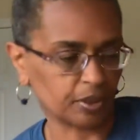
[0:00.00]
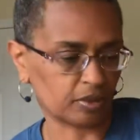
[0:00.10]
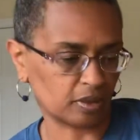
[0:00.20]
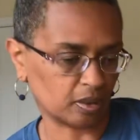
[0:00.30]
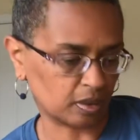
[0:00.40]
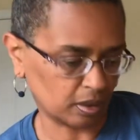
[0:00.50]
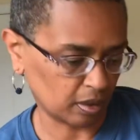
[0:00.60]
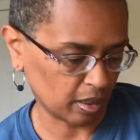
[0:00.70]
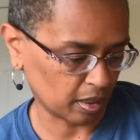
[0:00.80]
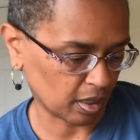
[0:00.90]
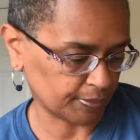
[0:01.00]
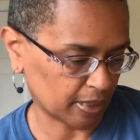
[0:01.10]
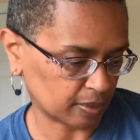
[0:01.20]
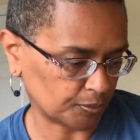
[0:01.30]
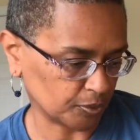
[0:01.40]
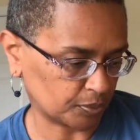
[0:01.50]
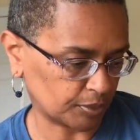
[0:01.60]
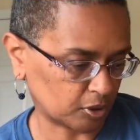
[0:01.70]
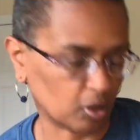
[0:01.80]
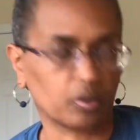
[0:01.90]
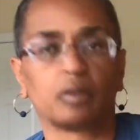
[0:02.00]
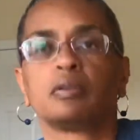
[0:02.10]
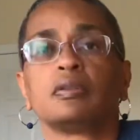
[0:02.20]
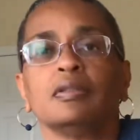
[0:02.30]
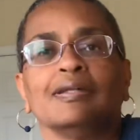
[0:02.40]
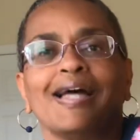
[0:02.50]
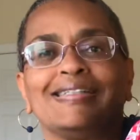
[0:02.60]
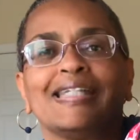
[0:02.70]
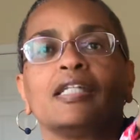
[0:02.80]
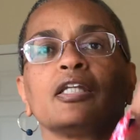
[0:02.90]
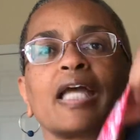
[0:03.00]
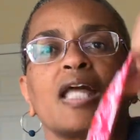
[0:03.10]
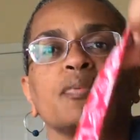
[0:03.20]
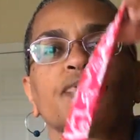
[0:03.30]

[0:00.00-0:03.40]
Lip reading: there's nothing in there that I'm not supposed to be showing. I didn't look at it